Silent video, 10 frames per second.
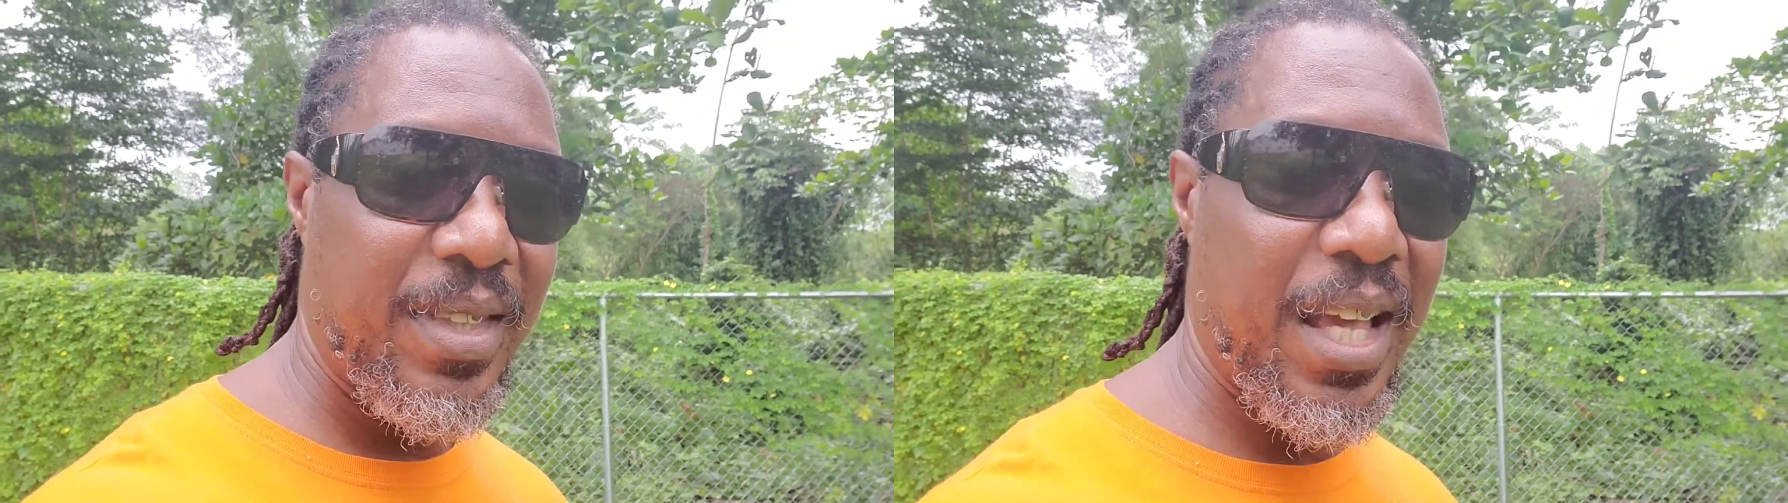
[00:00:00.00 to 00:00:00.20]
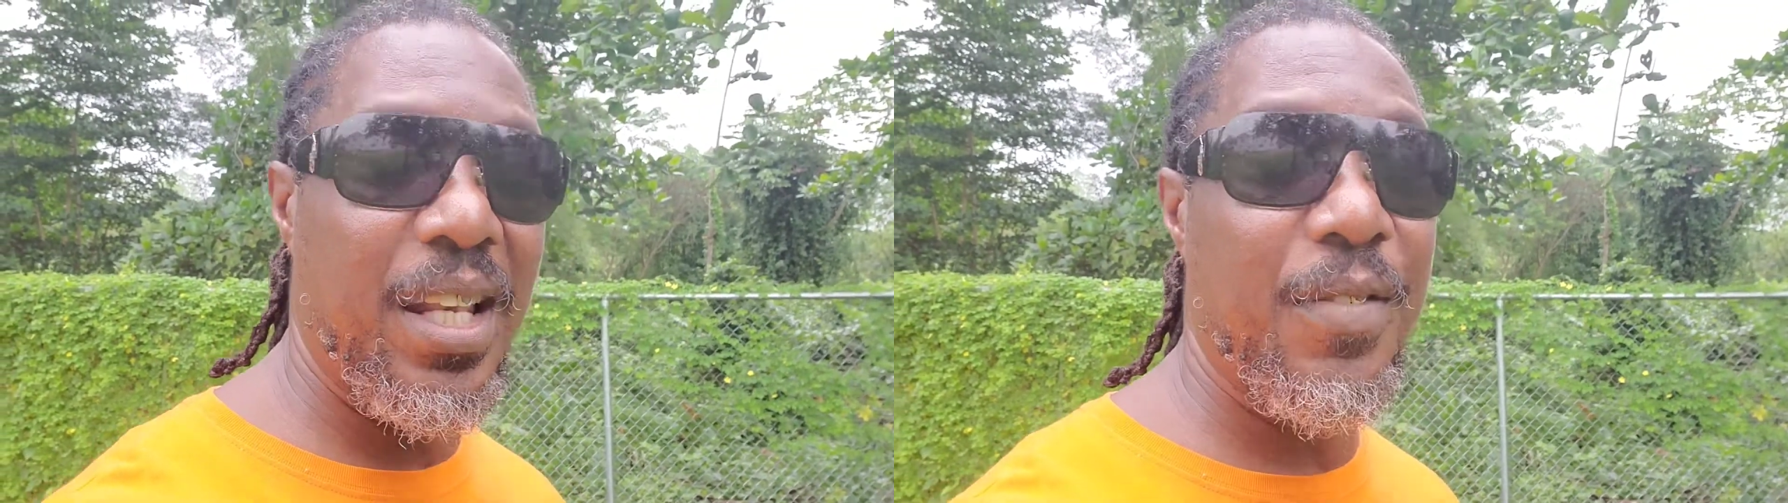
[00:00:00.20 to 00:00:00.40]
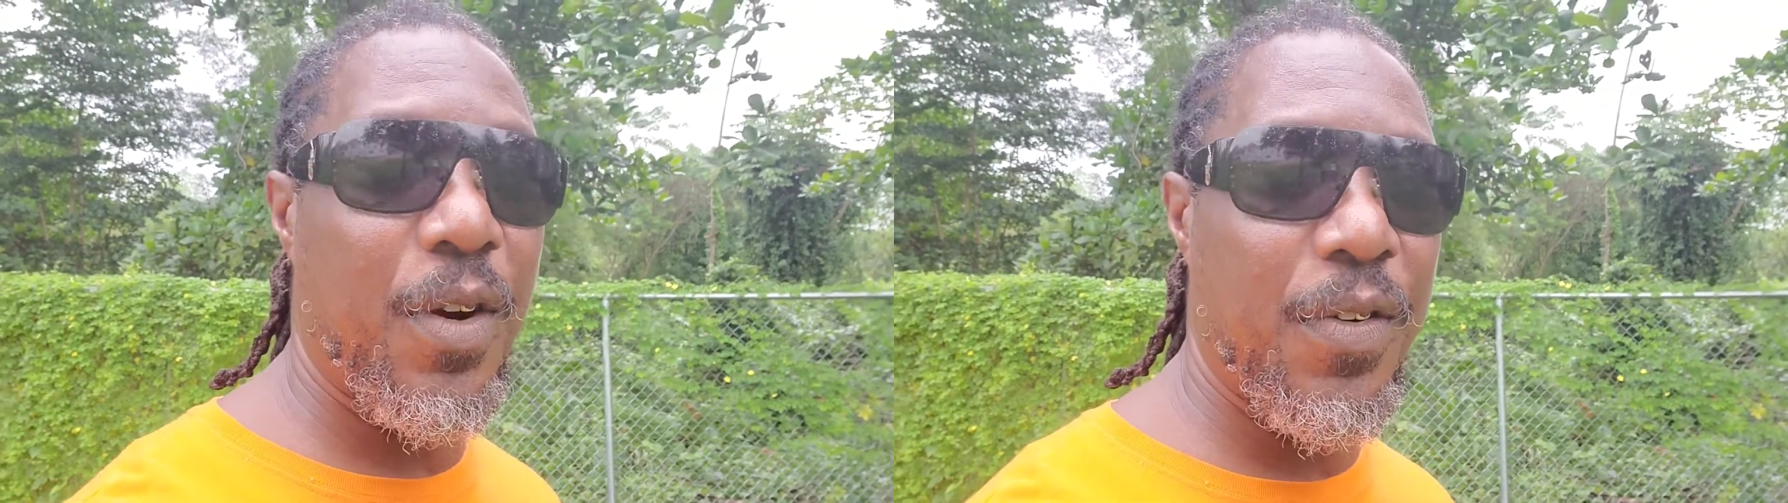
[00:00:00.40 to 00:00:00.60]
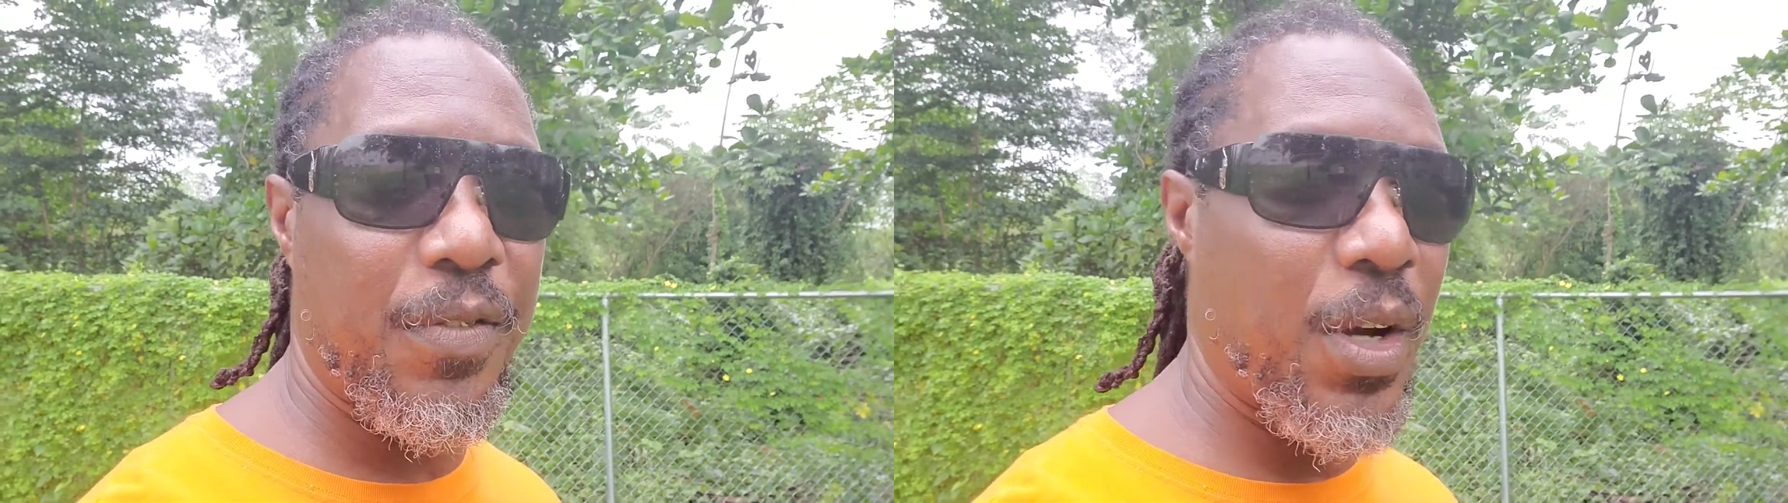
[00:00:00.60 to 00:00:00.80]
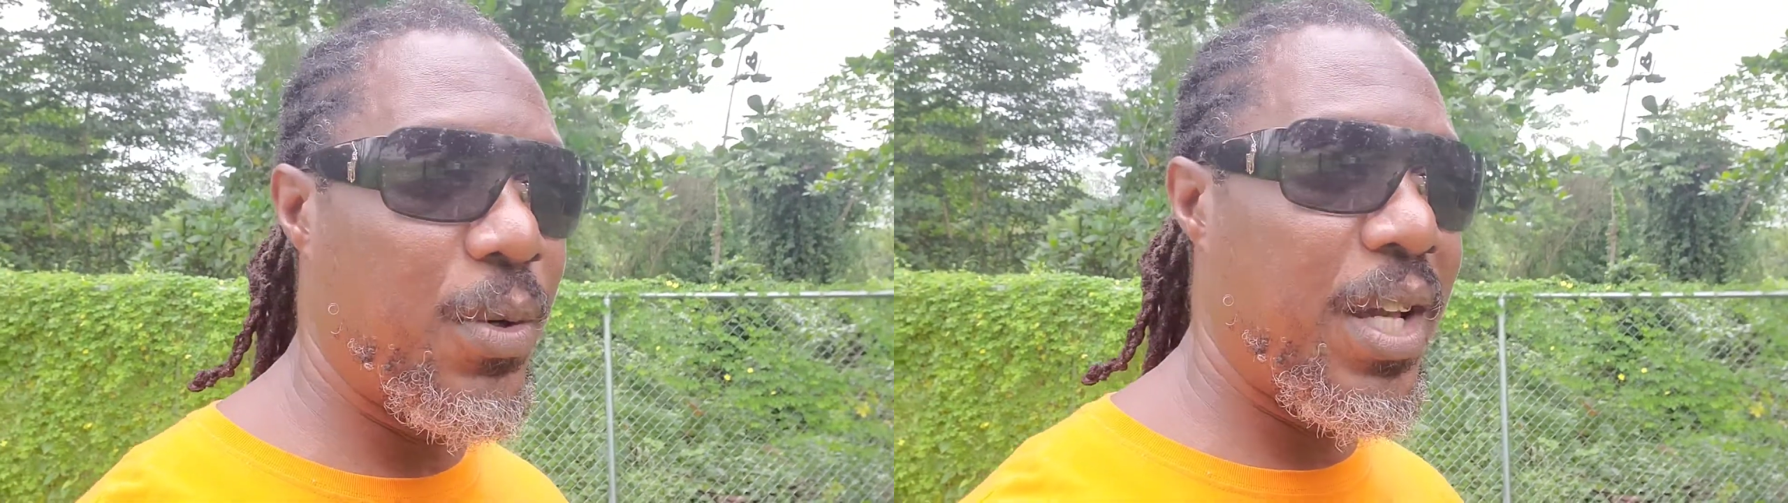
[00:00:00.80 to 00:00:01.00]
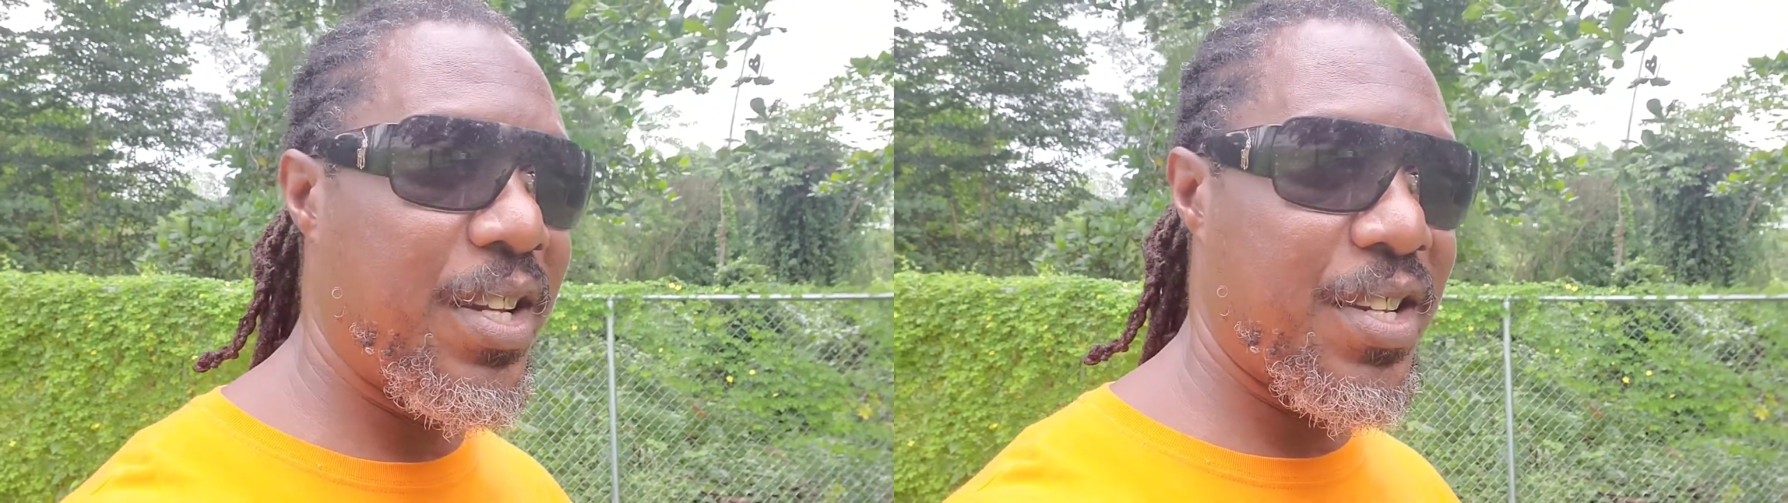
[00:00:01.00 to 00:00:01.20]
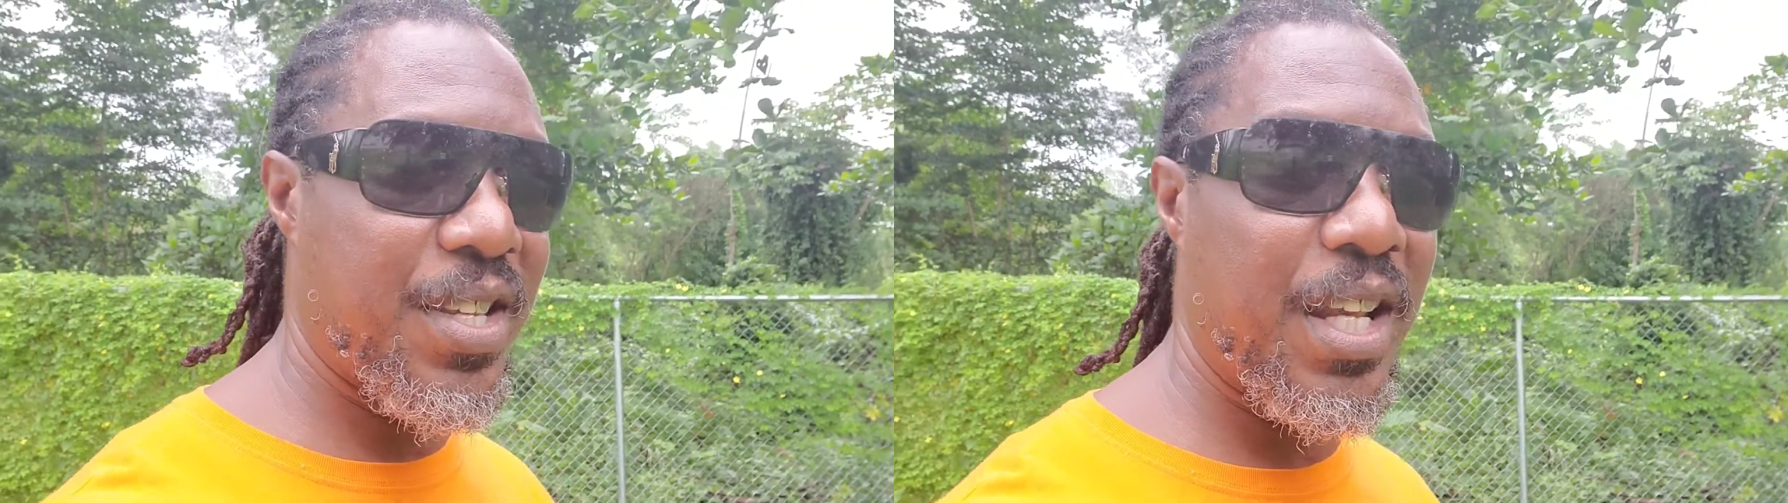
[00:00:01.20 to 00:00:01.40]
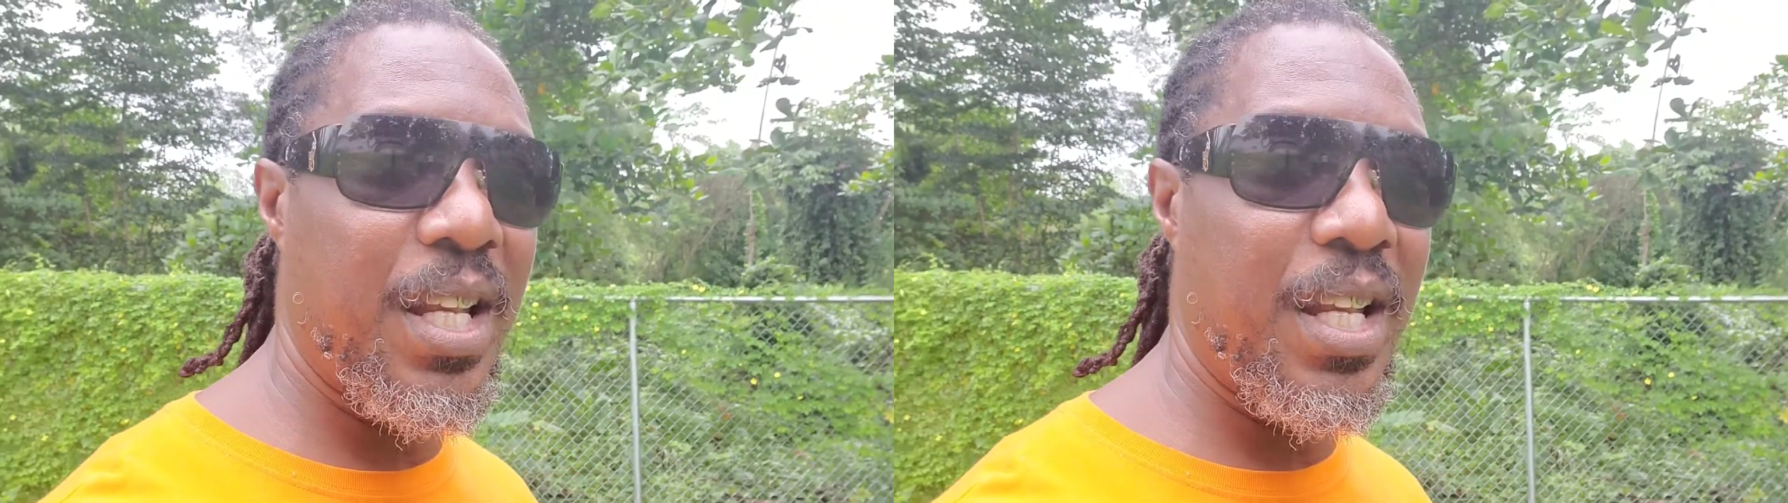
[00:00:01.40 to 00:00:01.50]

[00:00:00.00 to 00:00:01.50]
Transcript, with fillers: They live off of donations.